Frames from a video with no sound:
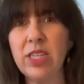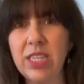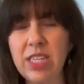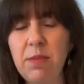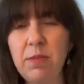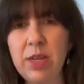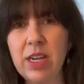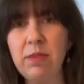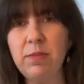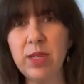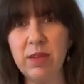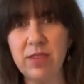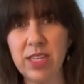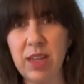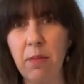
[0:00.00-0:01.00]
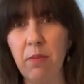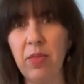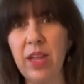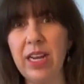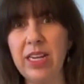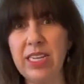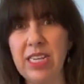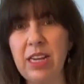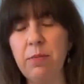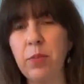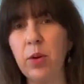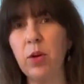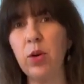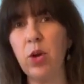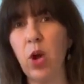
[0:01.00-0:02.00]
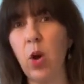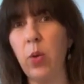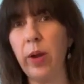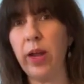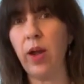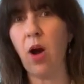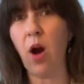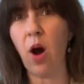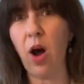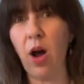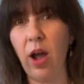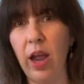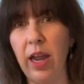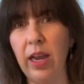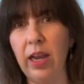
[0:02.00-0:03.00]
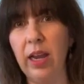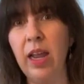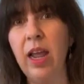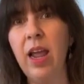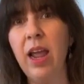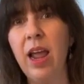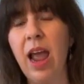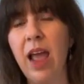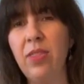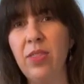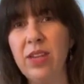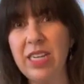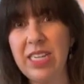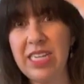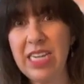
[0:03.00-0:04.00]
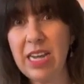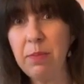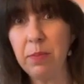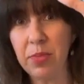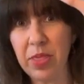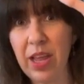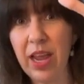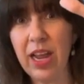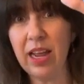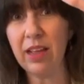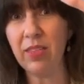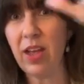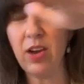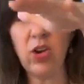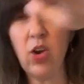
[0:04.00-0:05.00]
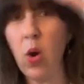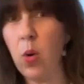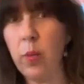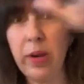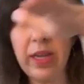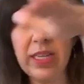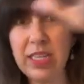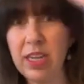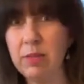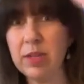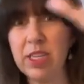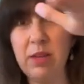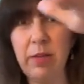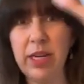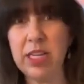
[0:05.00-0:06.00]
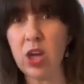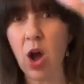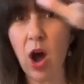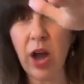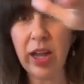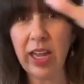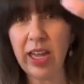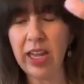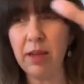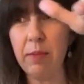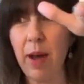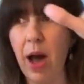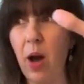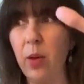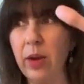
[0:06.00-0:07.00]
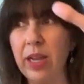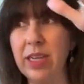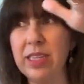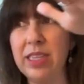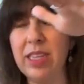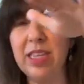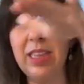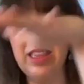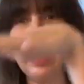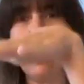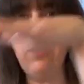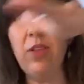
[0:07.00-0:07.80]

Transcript: There's symptoms of something deeper going on. And the deep thing that nobody seems to be talking about is the